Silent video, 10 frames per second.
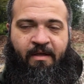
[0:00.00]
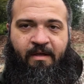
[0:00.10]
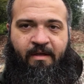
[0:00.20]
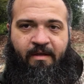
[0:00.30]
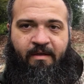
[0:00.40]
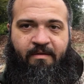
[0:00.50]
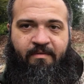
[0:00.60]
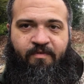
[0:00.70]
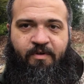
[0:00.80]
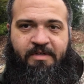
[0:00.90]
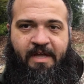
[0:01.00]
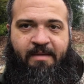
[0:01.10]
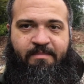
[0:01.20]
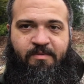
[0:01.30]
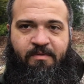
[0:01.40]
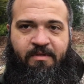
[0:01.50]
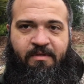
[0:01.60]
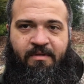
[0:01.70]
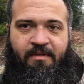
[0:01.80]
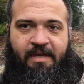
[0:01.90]
a few times with a
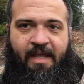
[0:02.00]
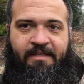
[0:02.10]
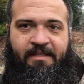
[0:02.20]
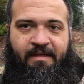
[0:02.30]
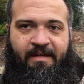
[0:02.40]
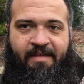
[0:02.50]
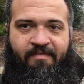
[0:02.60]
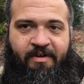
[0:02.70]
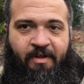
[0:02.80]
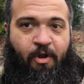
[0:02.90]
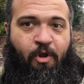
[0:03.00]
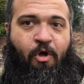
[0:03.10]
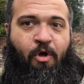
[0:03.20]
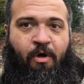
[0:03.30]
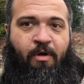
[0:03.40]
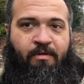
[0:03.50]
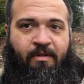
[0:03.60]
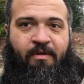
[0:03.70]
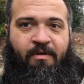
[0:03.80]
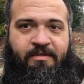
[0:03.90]
1911 a
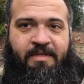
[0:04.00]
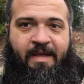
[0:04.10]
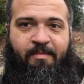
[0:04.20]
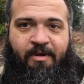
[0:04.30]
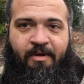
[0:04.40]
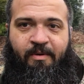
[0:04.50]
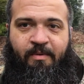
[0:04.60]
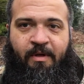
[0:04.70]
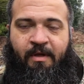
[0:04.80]
long time ago,